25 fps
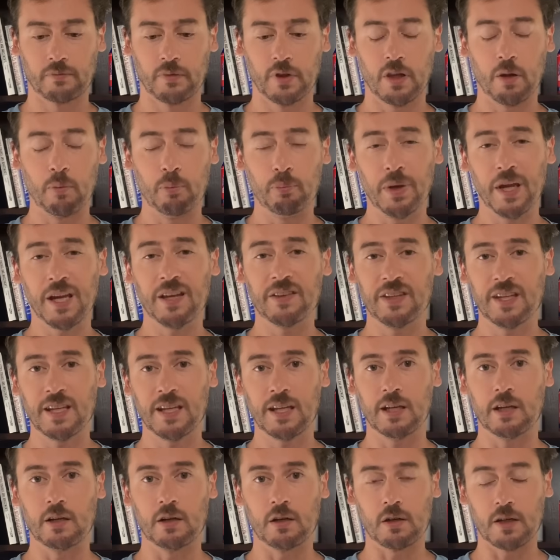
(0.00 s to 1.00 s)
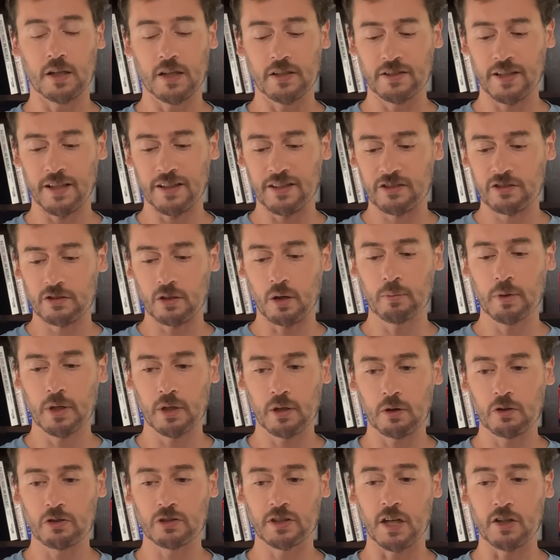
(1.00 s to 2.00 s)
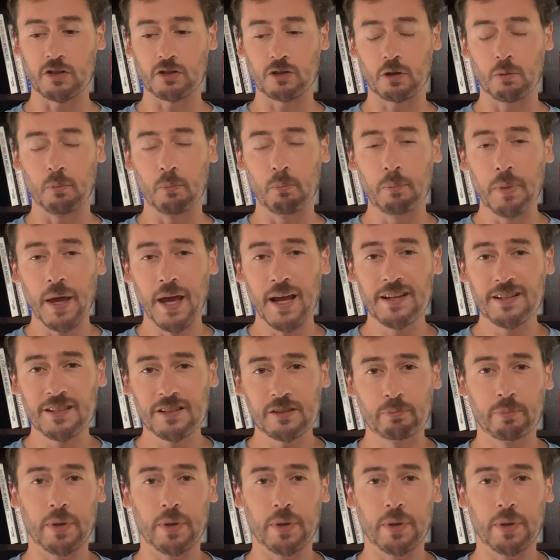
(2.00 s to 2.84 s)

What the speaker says: The big thing here is that some heroes get tremendous